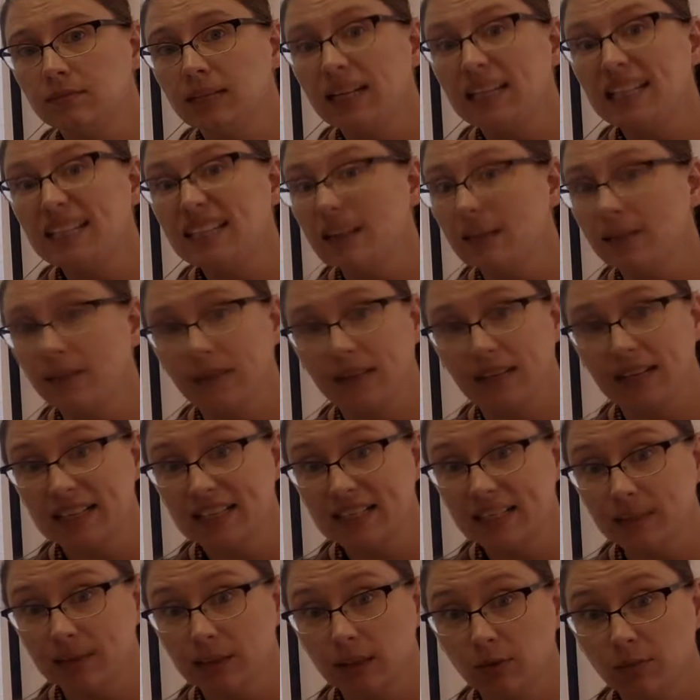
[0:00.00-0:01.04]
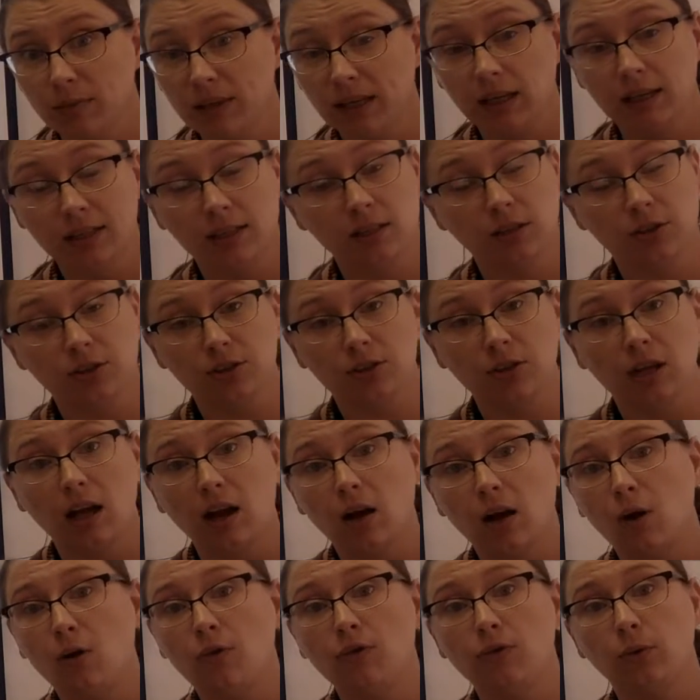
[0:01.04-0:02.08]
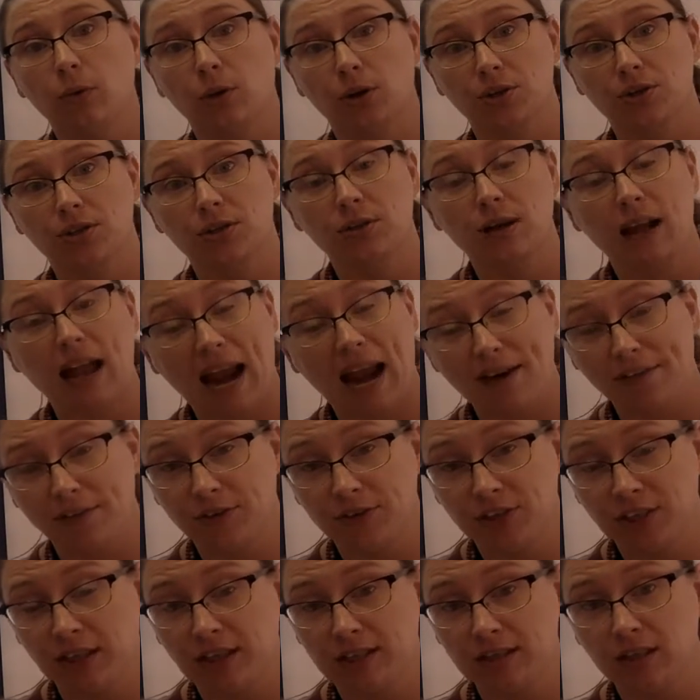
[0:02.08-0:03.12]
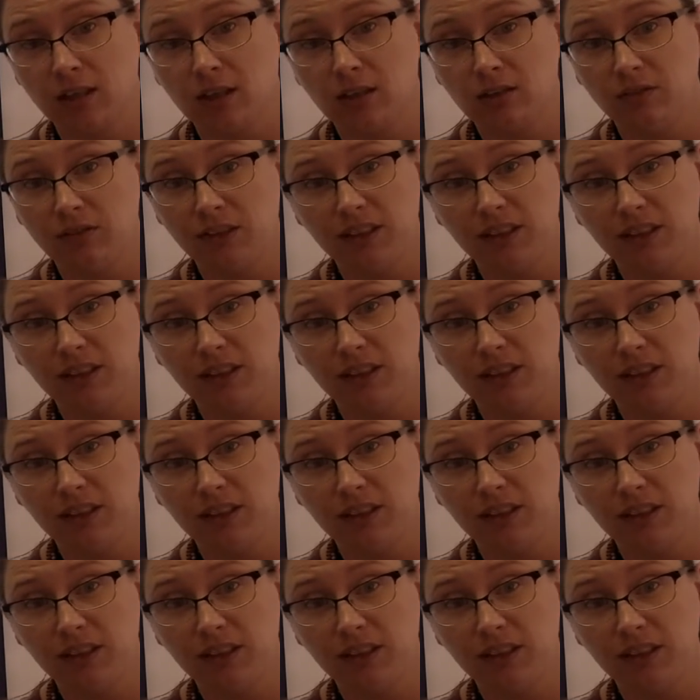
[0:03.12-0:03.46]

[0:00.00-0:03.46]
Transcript: It's nothing. It's 0 because there's no force. After she lets go